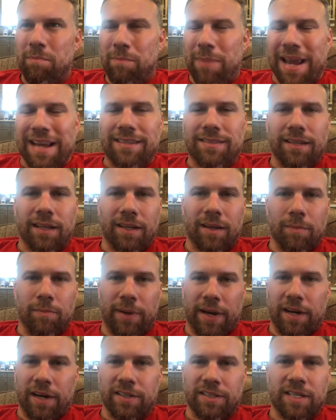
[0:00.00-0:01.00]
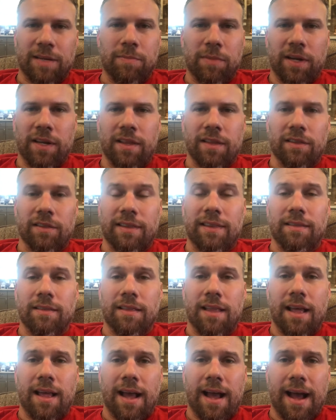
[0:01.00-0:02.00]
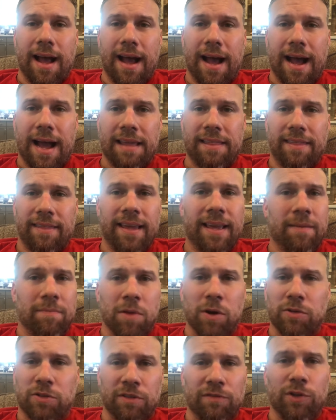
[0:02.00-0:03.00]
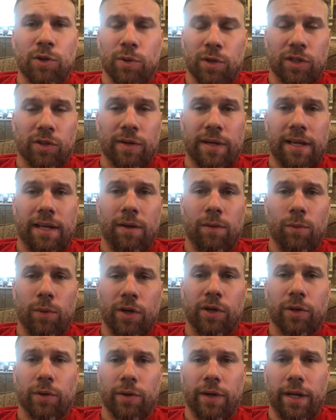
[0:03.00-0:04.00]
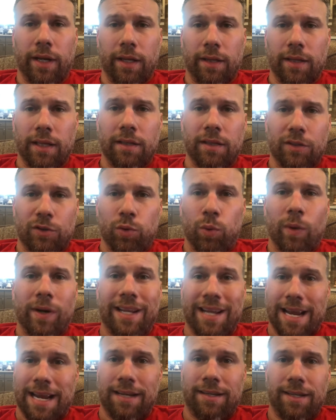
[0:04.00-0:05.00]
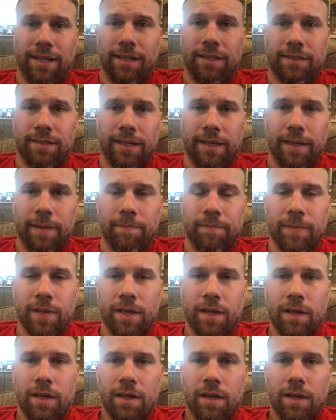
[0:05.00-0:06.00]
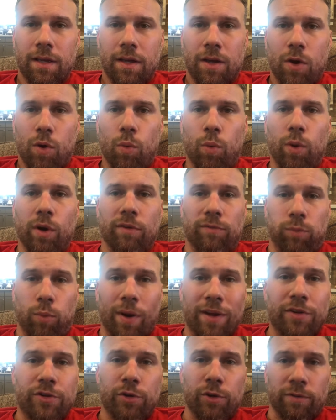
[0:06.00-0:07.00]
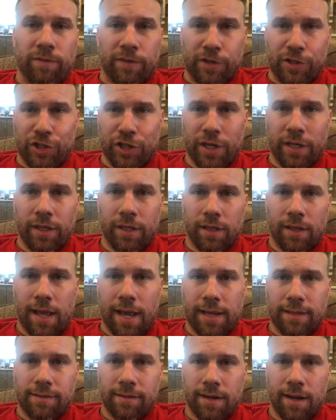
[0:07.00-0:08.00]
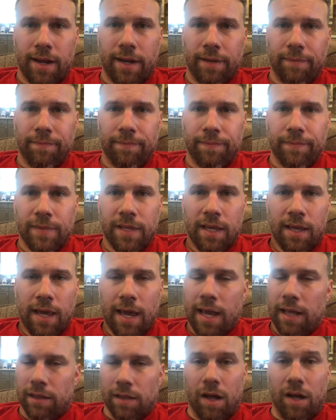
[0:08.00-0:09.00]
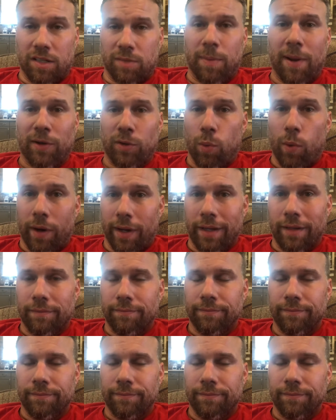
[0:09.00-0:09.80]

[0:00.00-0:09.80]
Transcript: basic comparison, but I think most of you agree would agree that the 2018 team would have went to Virginia last night and lost by 20.